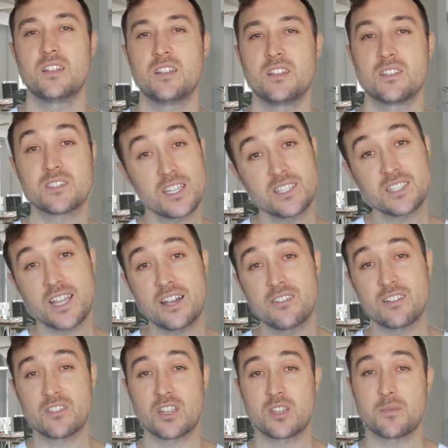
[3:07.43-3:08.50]
Sit down and
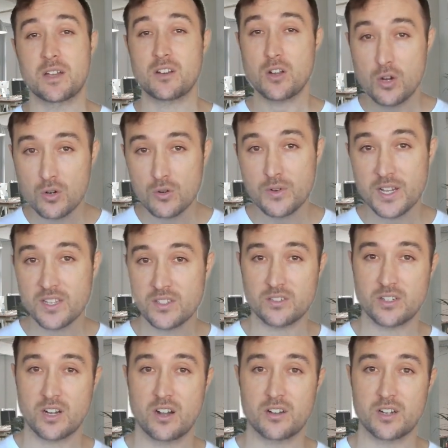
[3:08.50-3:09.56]
think about who is your
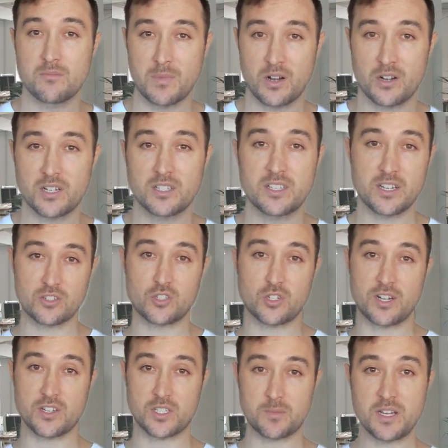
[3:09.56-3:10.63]
target market that you're
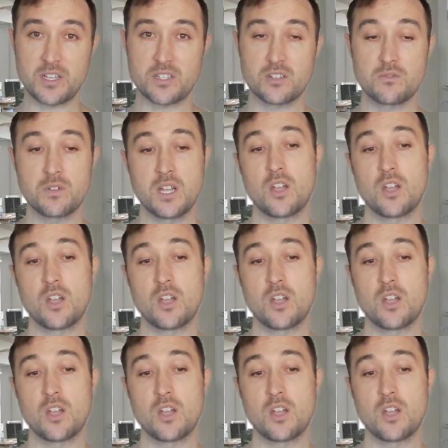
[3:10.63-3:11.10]
trying to speak to.